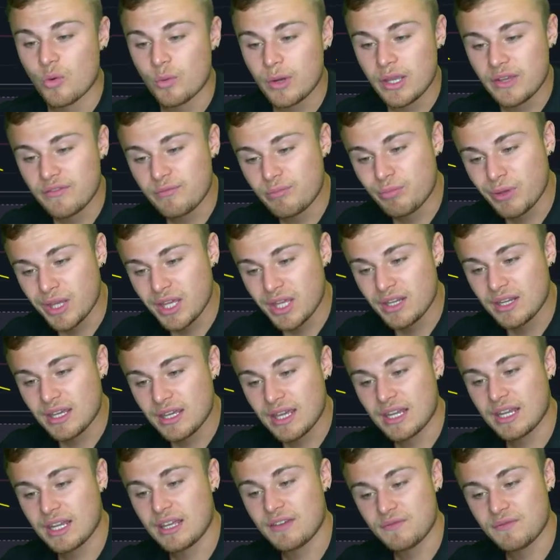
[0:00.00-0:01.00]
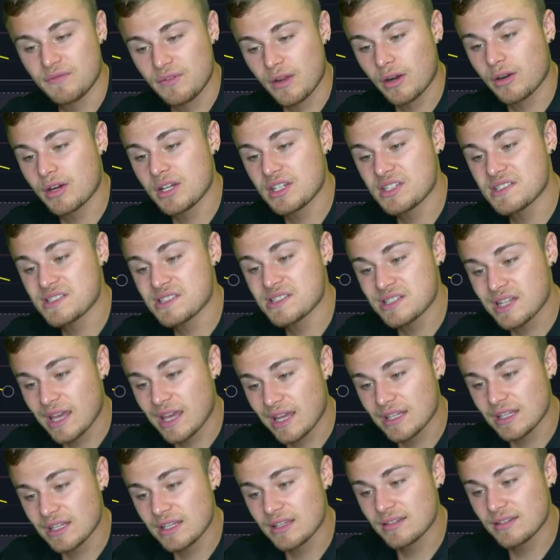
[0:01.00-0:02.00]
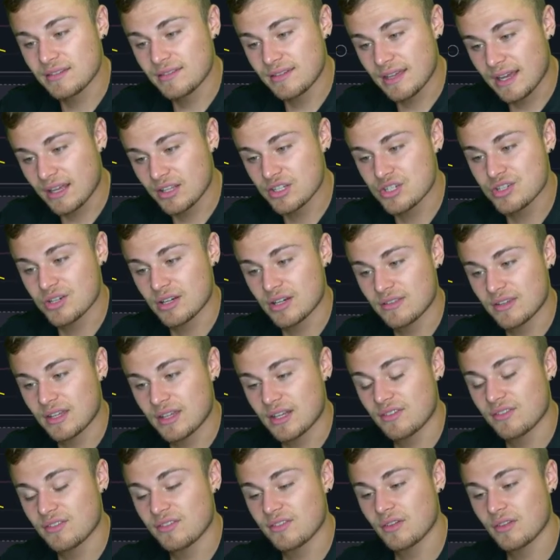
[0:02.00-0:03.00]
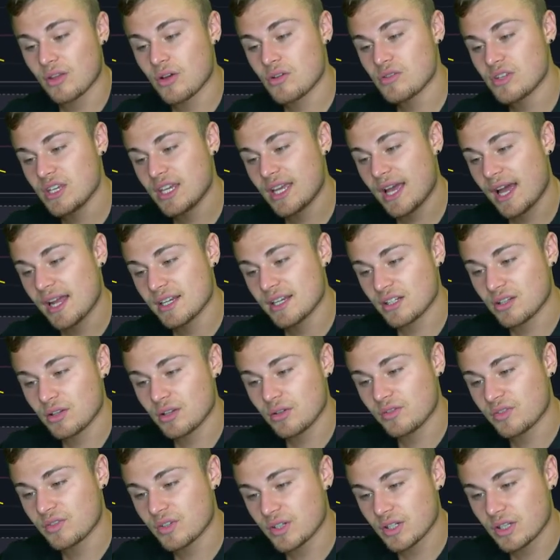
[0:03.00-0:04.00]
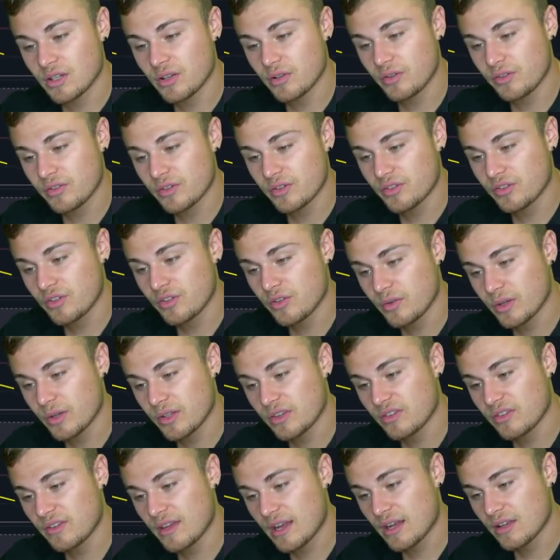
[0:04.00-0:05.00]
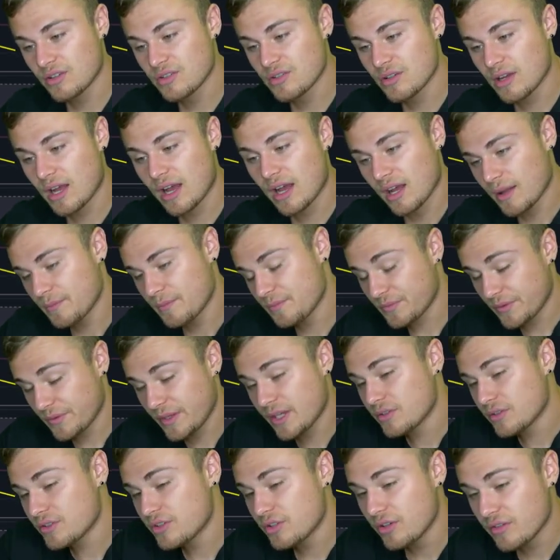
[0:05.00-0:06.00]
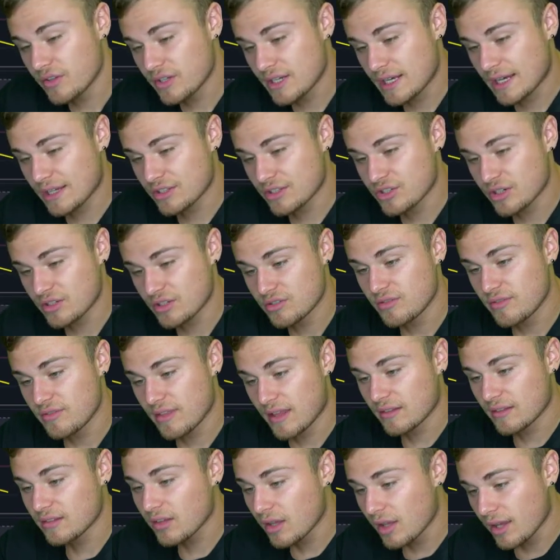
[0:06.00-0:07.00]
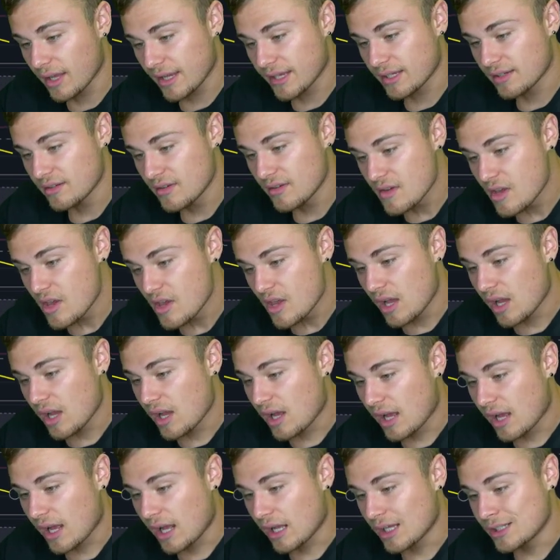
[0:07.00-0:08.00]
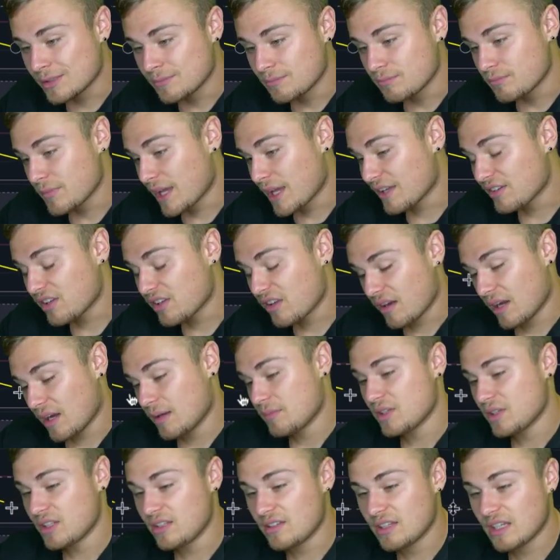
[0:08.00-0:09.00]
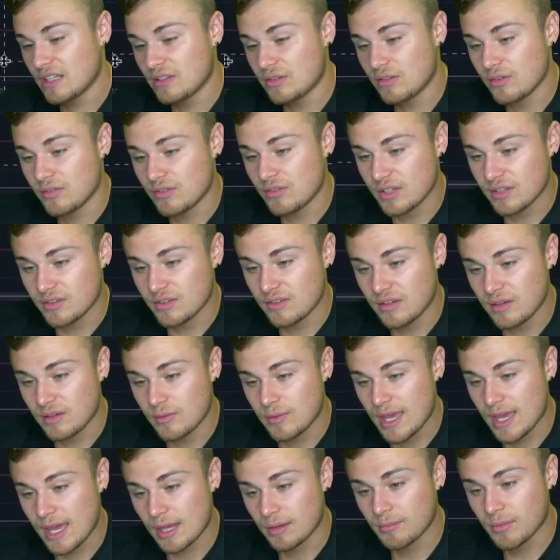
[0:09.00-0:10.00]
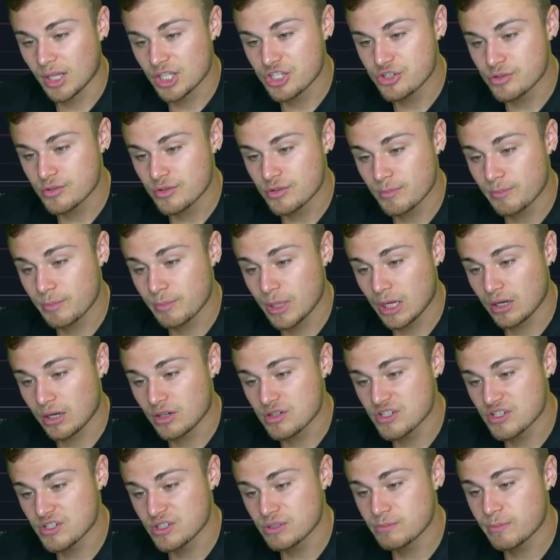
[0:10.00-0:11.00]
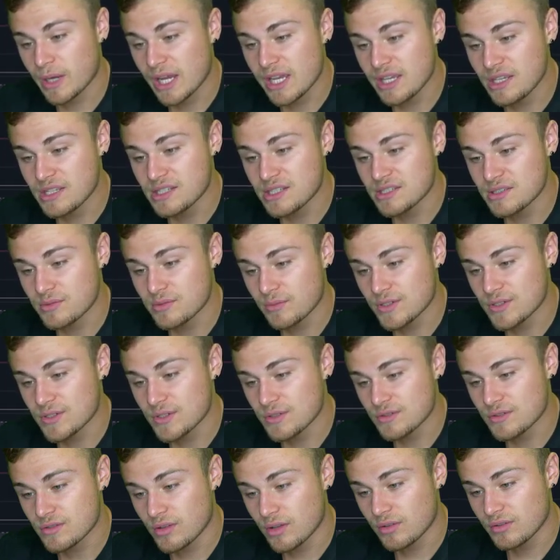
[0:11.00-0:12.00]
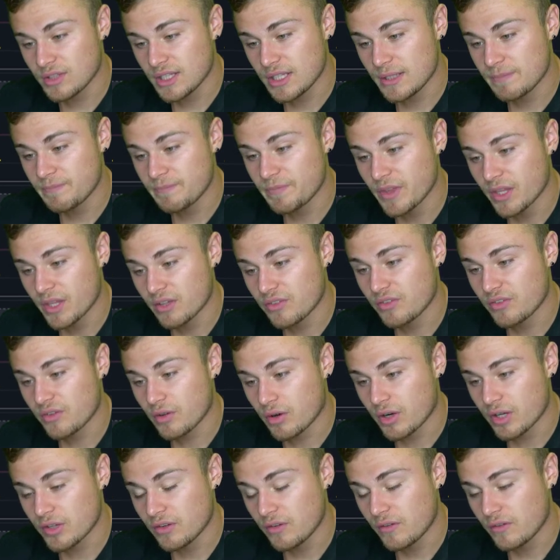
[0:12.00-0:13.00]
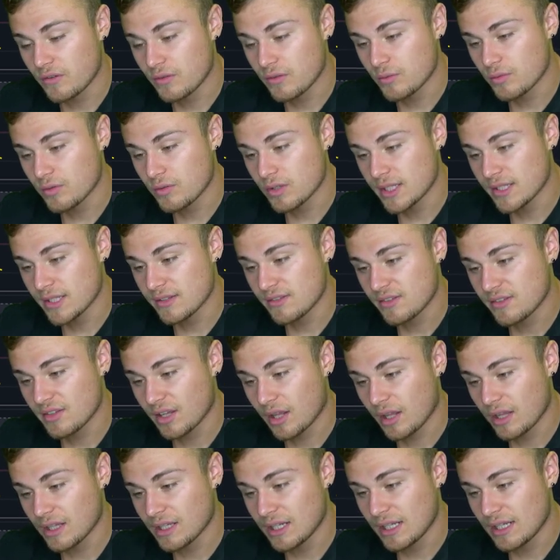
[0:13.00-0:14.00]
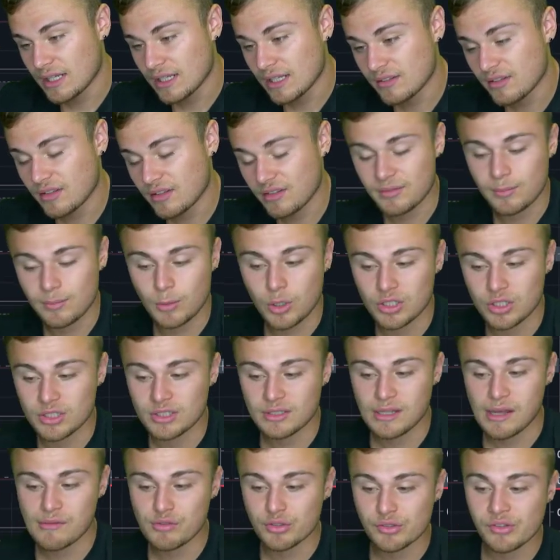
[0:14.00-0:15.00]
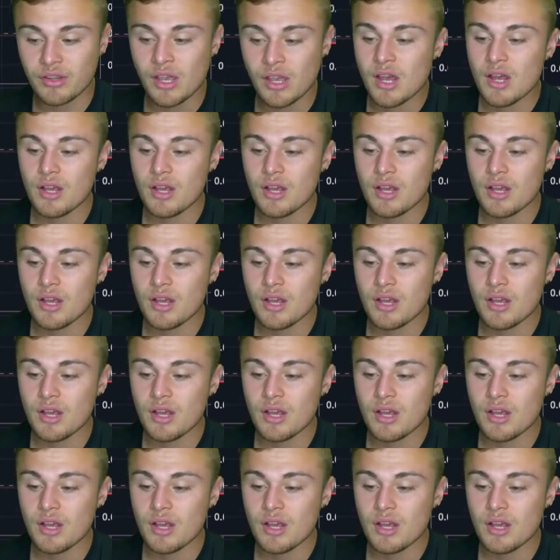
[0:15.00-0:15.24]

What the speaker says: We've been in a very steady downtrend that has slowly gotten closer and closer to its down, to the downtrend, to that line. As time continues, you can see we had much bigger spikes, which slowly started to consolidate into smaller levels.